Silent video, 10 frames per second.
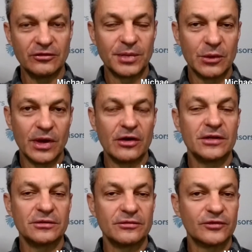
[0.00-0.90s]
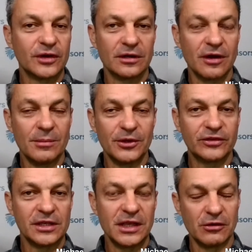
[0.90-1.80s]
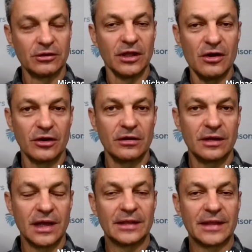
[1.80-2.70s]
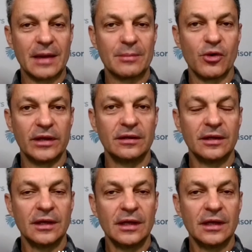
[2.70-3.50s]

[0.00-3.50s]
But it went on for almost a year longer at that point.